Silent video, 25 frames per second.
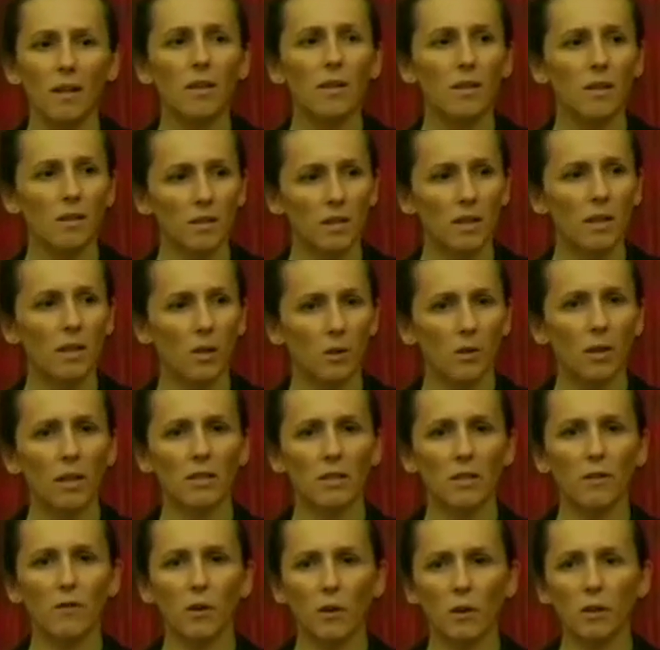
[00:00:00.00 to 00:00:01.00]

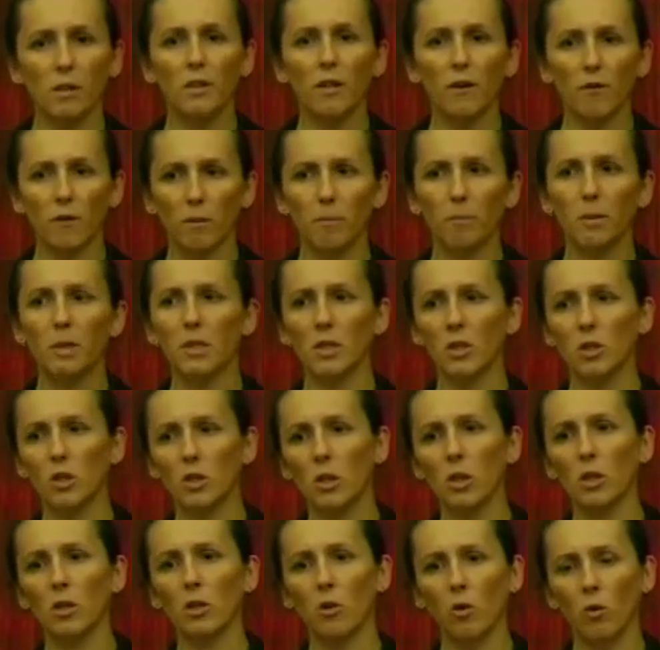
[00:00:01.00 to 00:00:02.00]
that's a very different
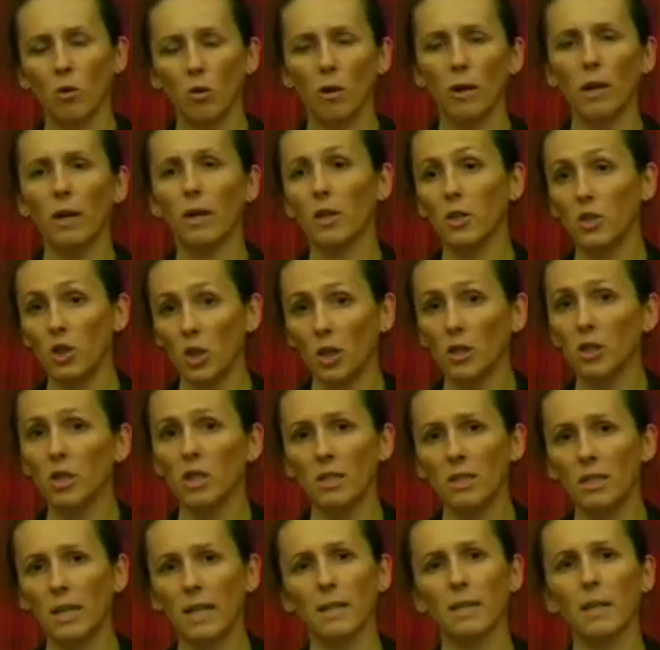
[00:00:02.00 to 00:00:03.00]
position in court, and a judge
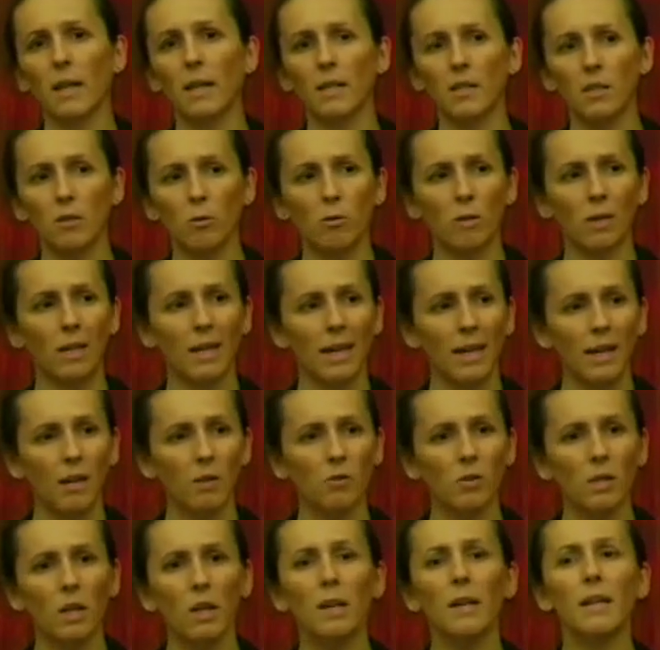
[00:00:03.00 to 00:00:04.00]
can take that into
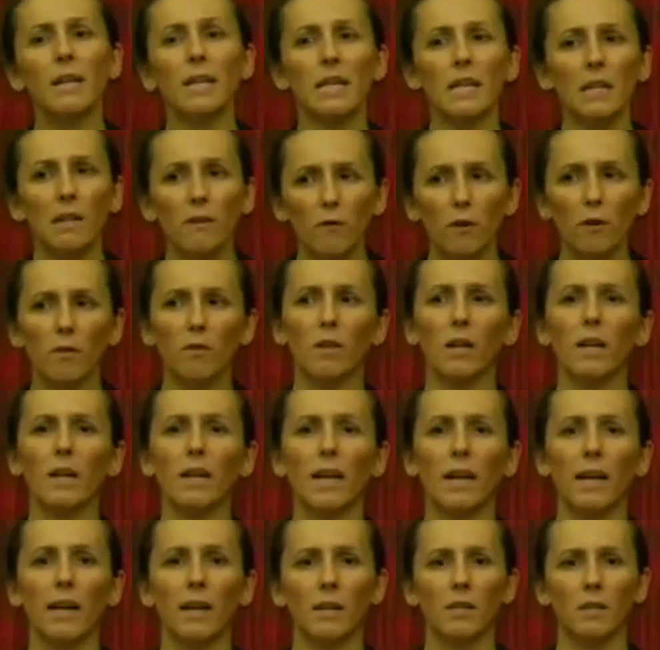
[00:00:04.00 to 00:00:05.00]
account, even if they
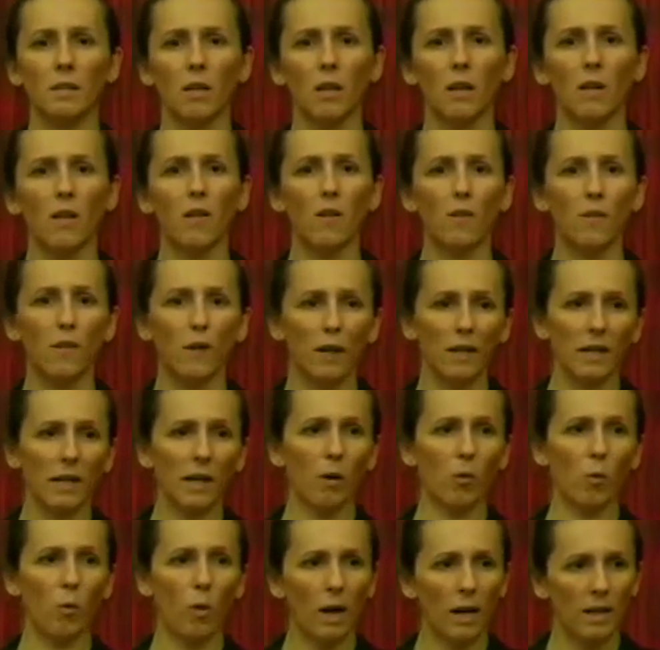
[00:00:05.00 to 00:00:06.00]
can't find
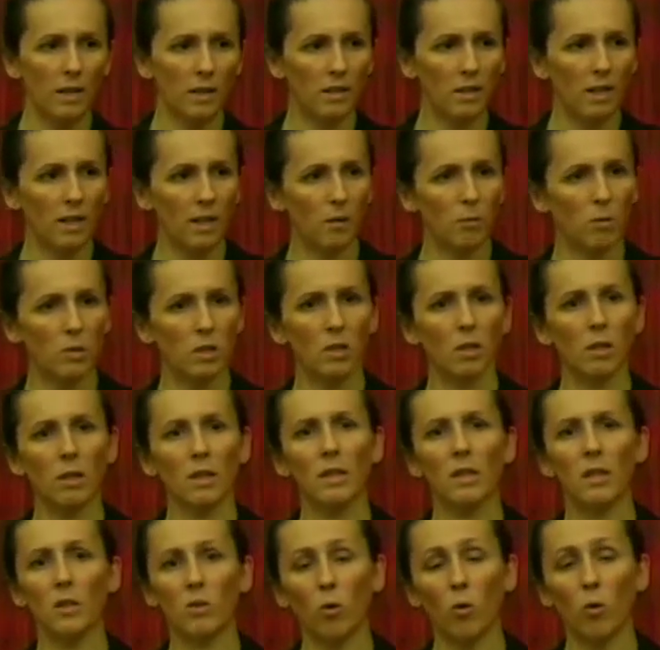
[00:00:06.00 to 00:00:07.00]
out why the data was
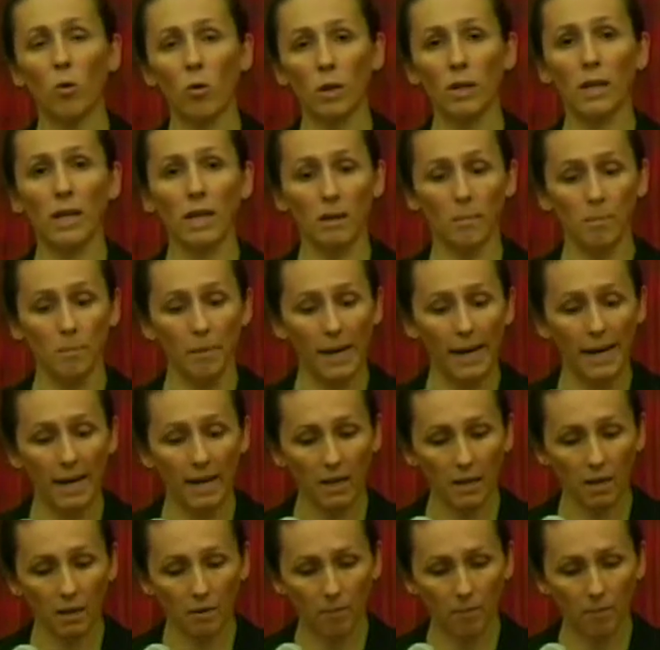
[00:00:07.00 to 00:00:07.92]
deleted or get it back.